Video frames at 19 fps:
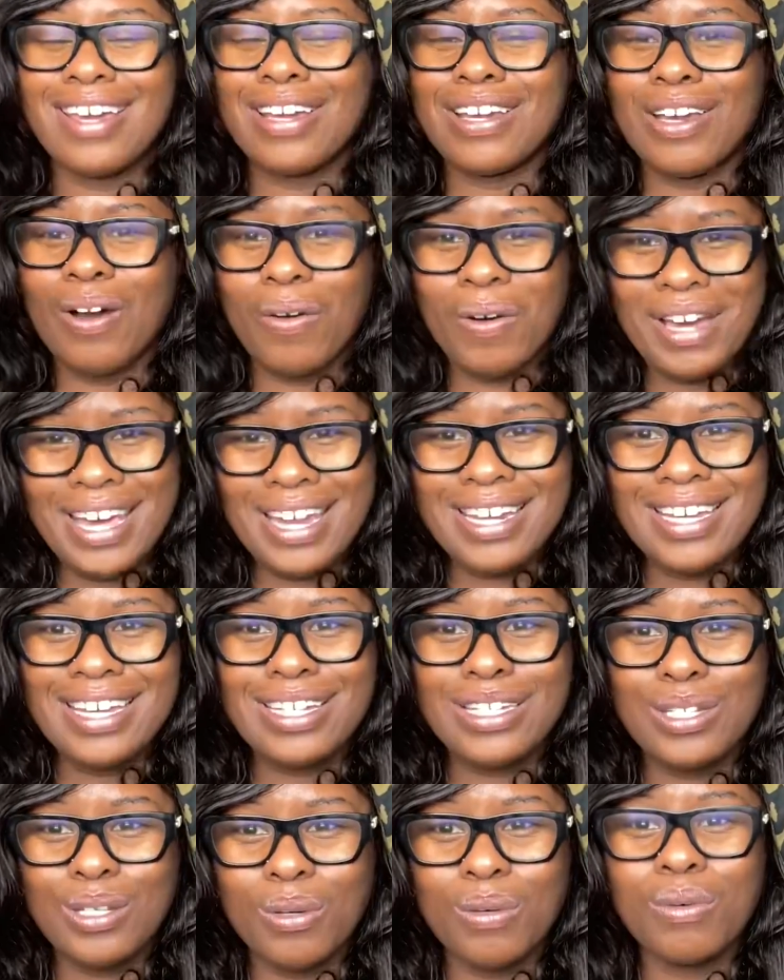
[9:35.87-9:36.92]
Go ahead and get
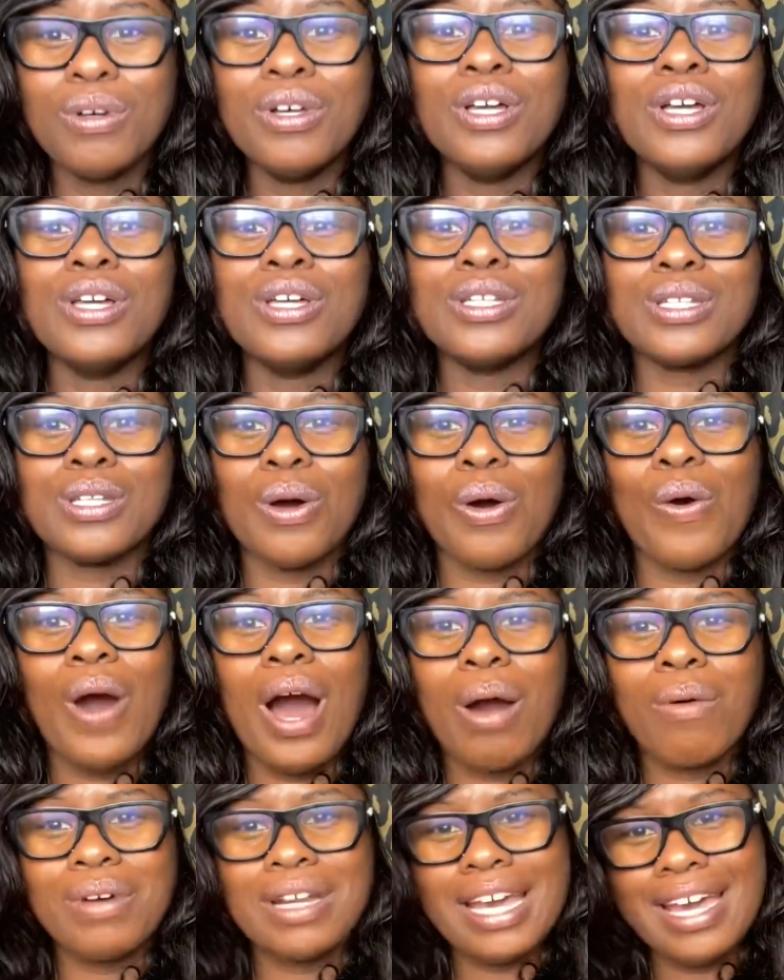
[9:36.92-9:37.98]
two. So I
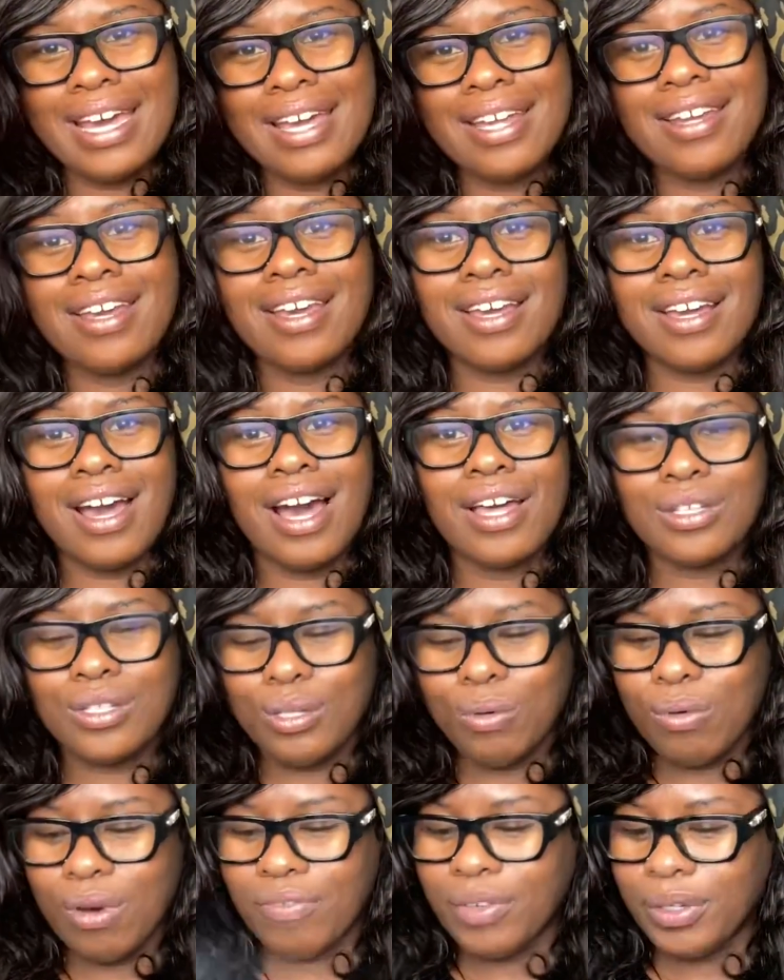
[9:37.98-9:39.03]
went ahead and got
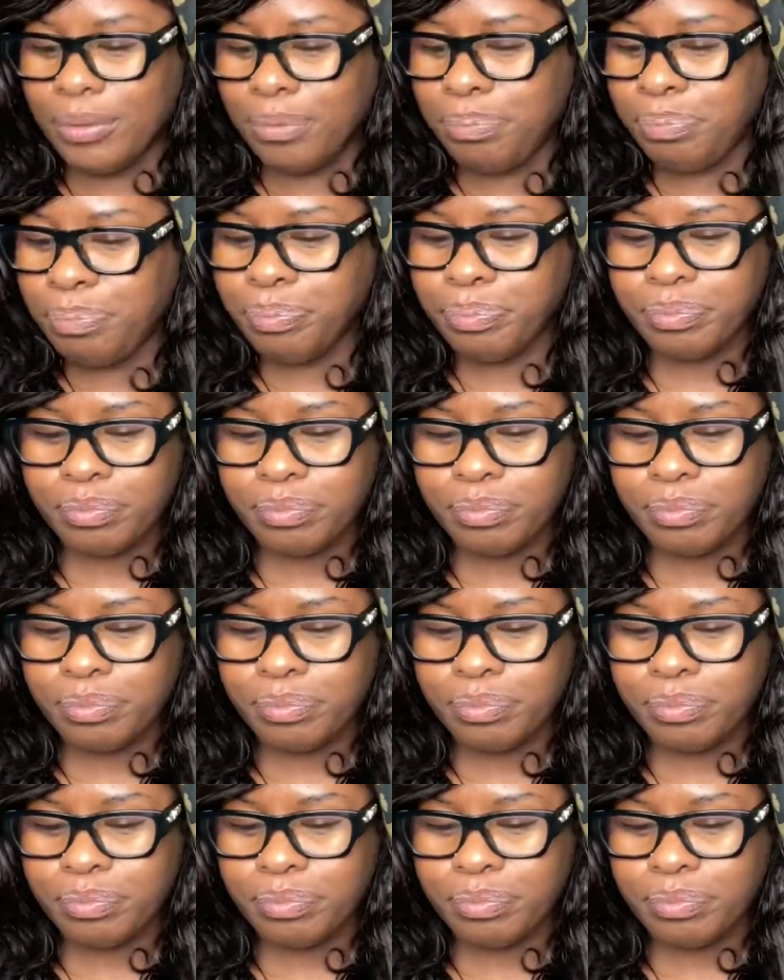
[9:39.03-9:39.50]
two of them.